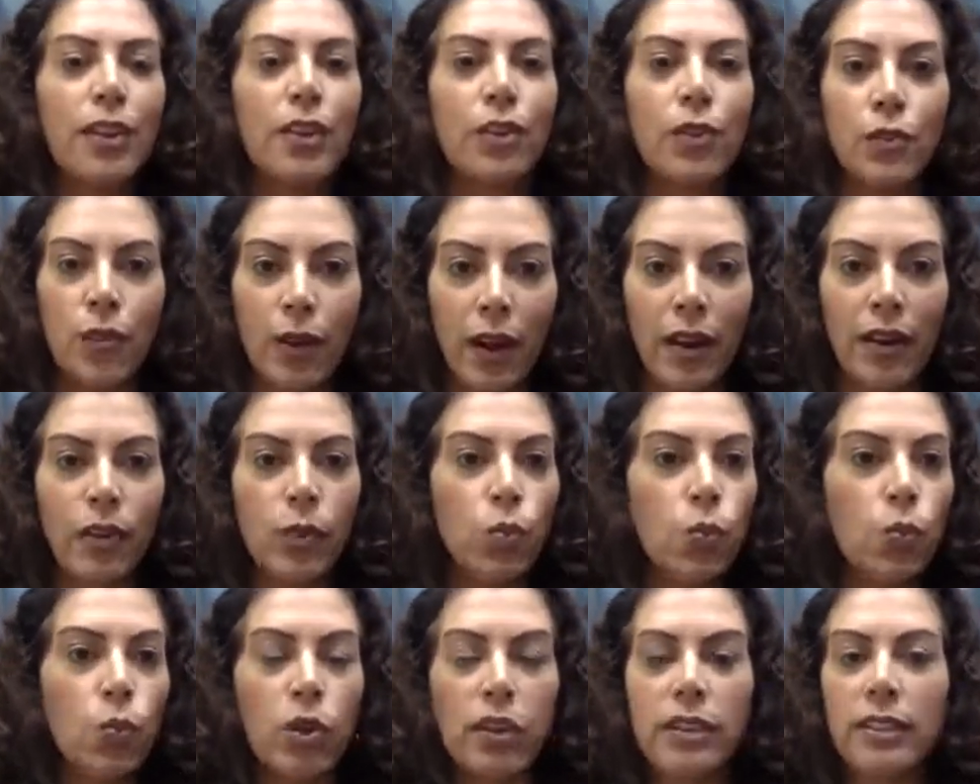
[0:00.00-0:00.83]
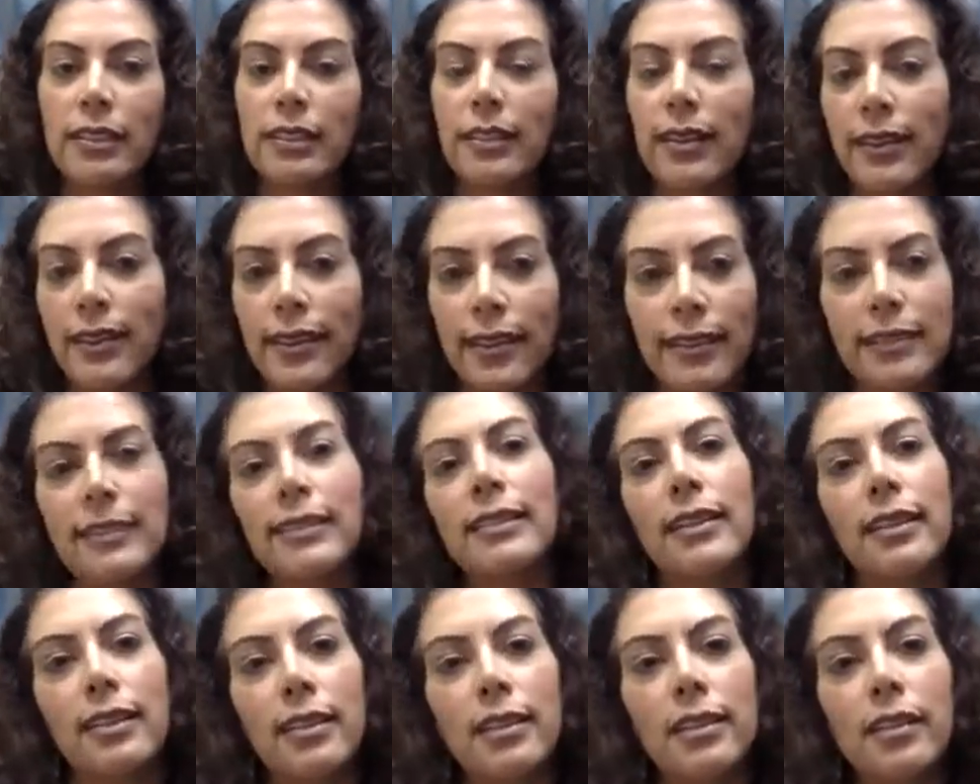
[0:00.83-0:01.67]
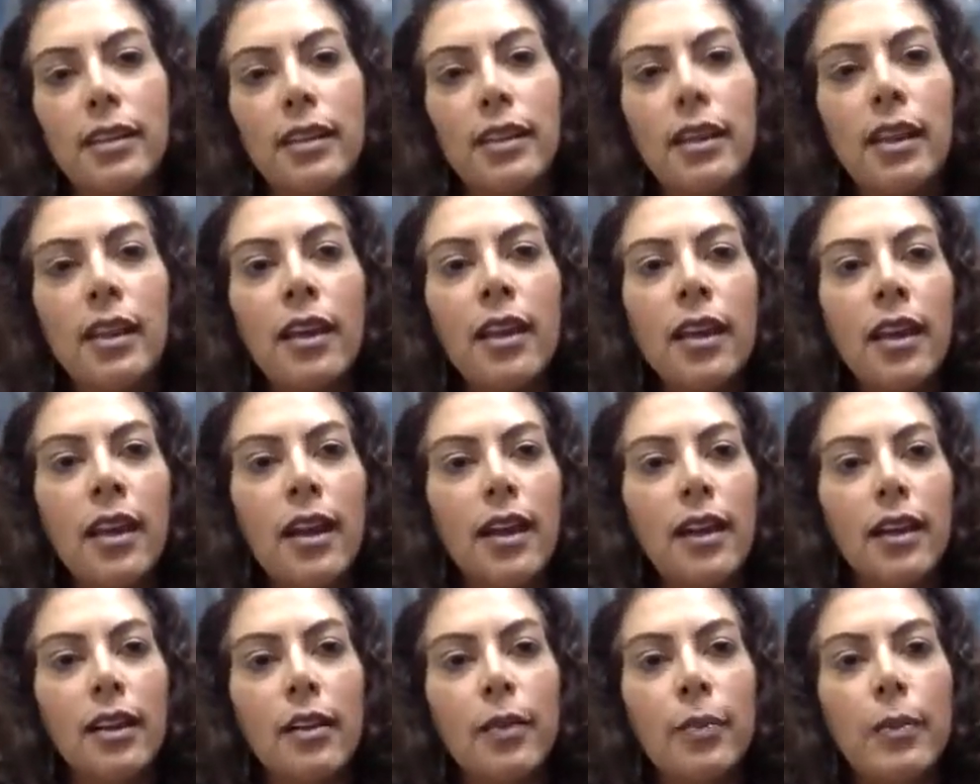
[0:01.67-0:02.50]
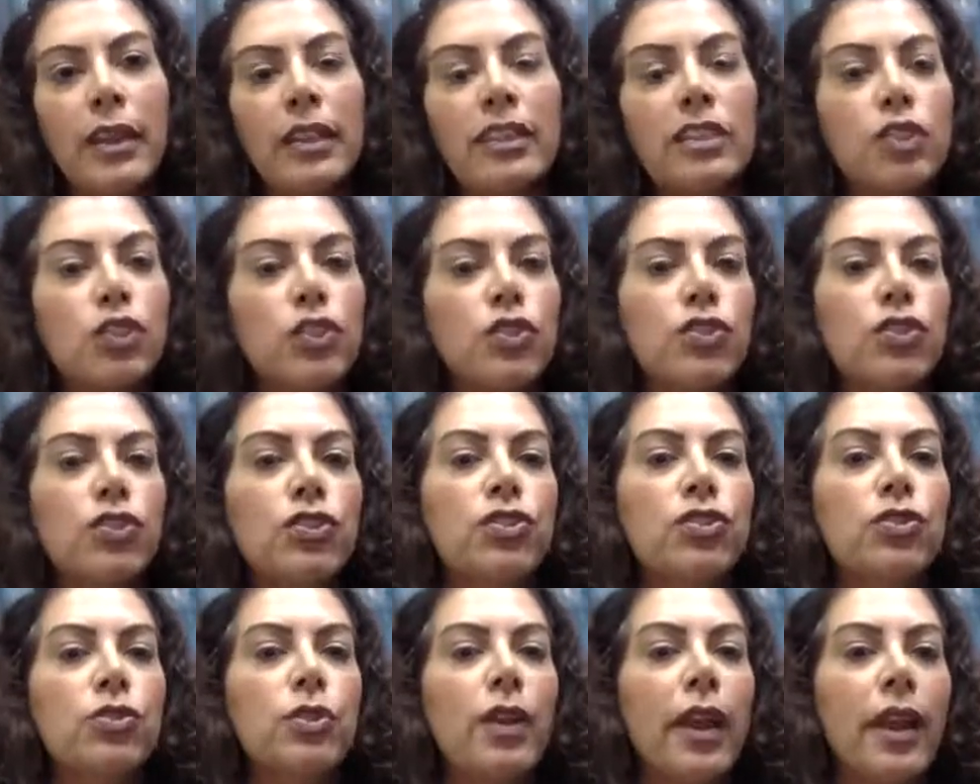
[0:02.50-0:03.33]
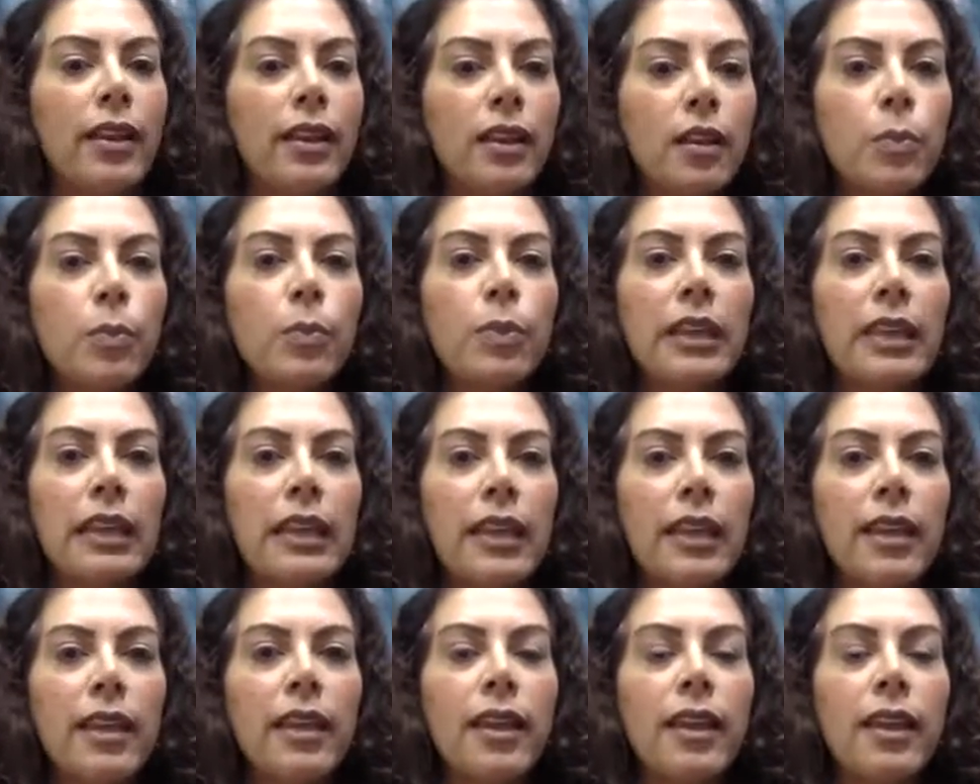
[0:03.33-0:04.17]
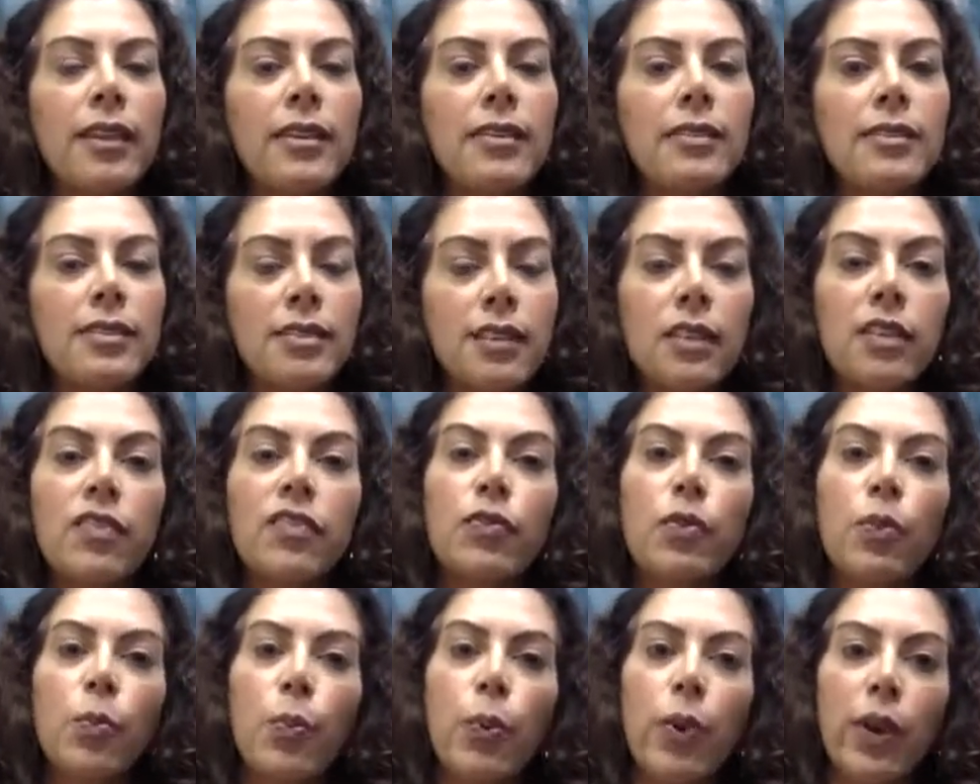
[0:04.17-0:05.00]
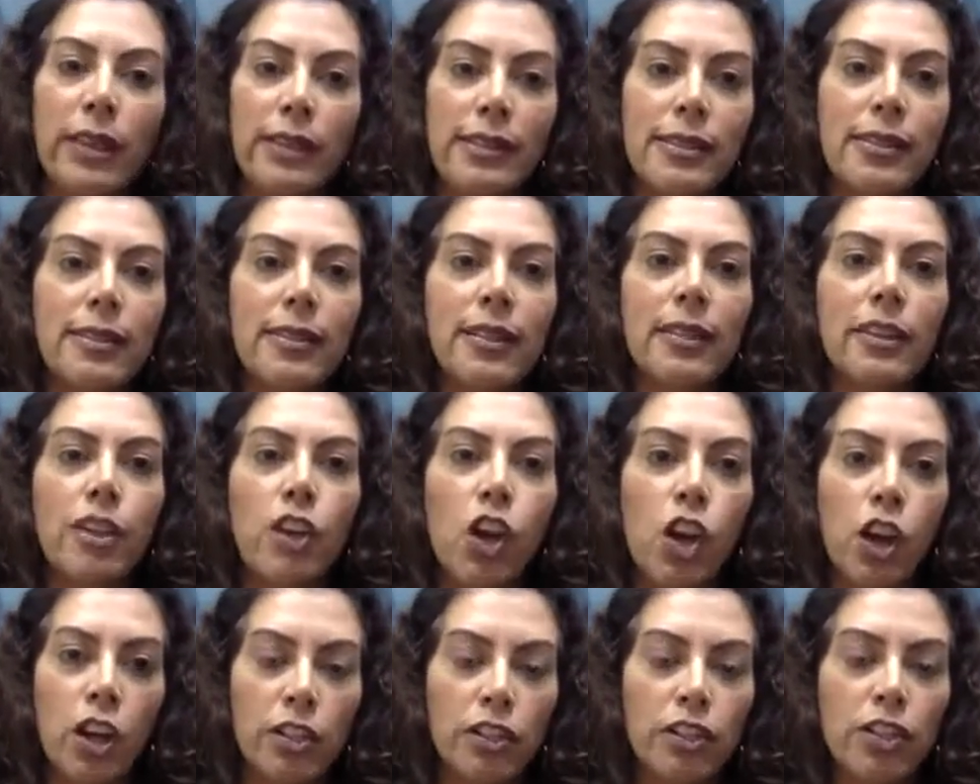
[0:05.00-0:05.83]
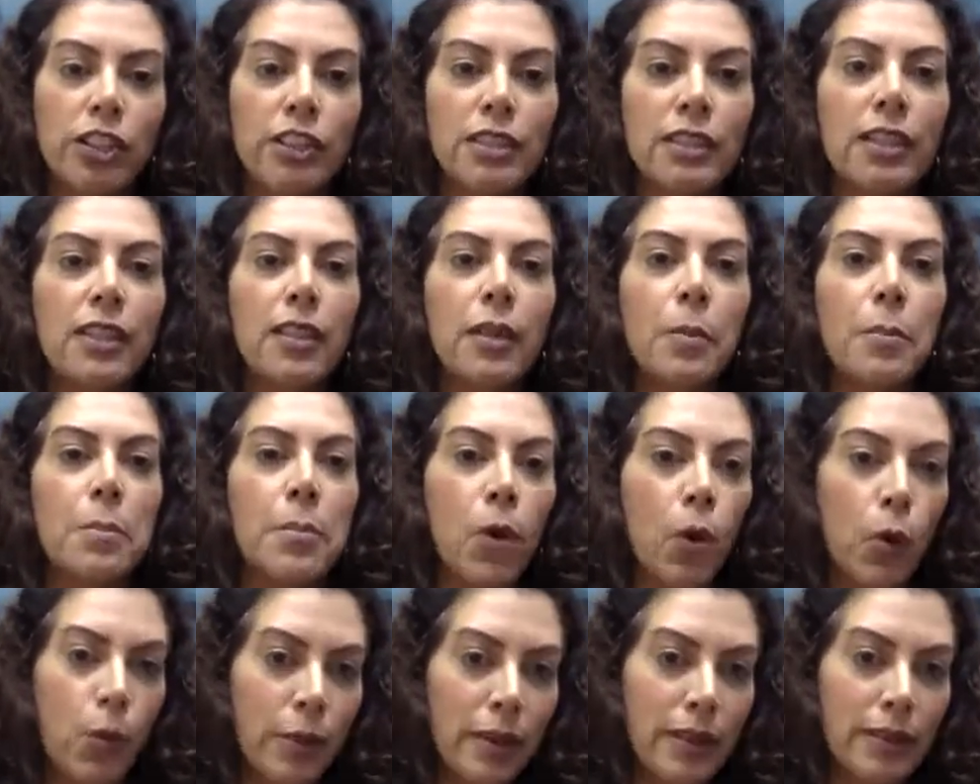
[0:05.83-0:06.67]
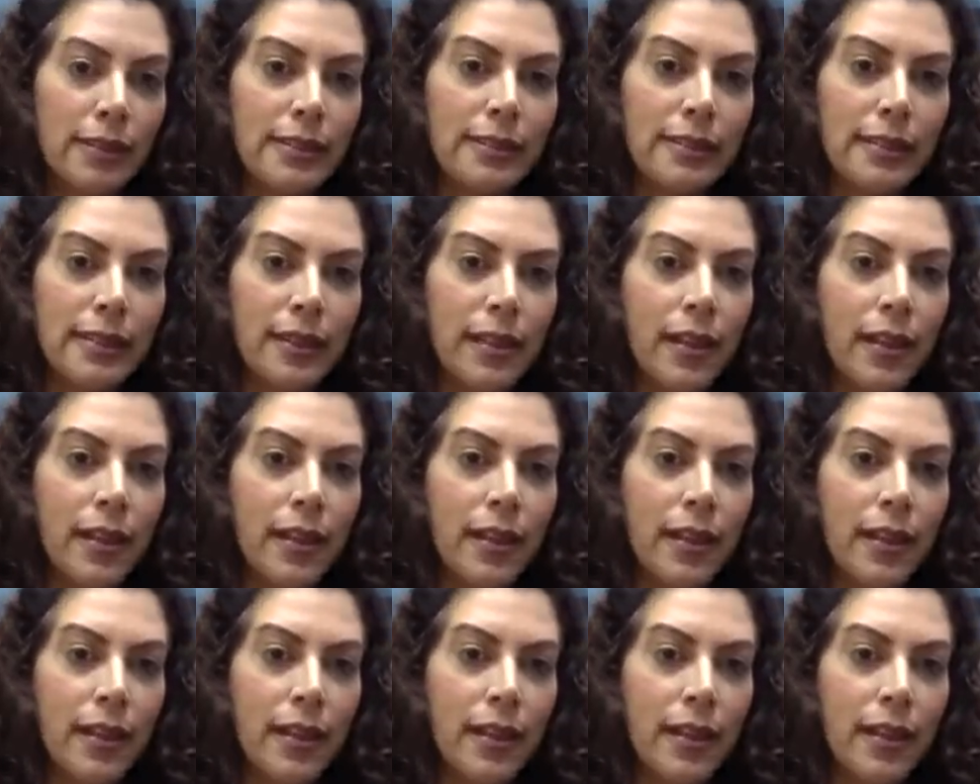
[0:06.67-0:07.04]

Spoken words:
Right? What did I get done? And so you end up being, instead of present and conscious in the moment,